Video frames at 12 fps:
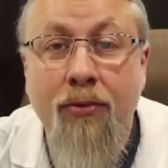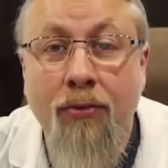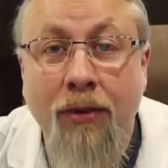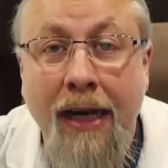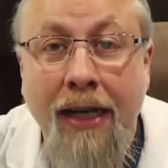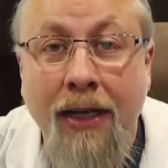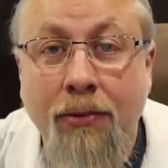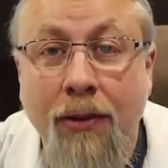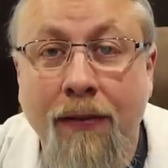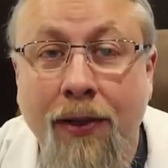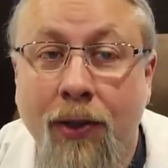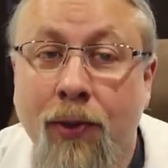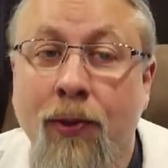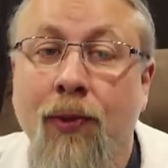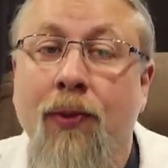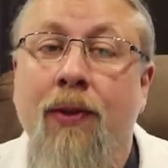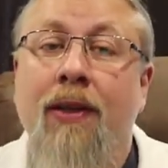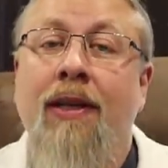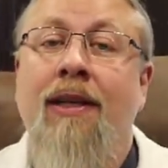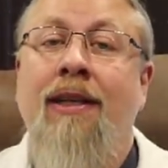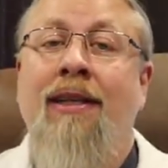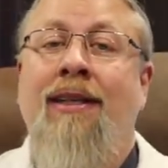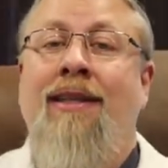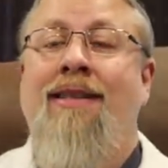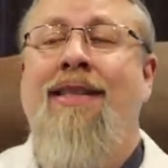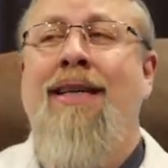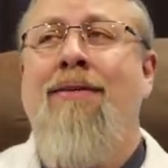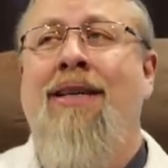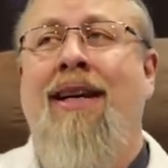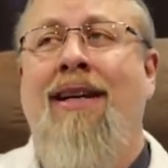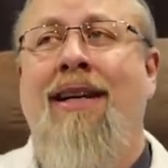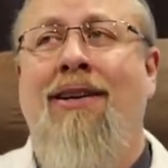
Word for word: product review. It seems like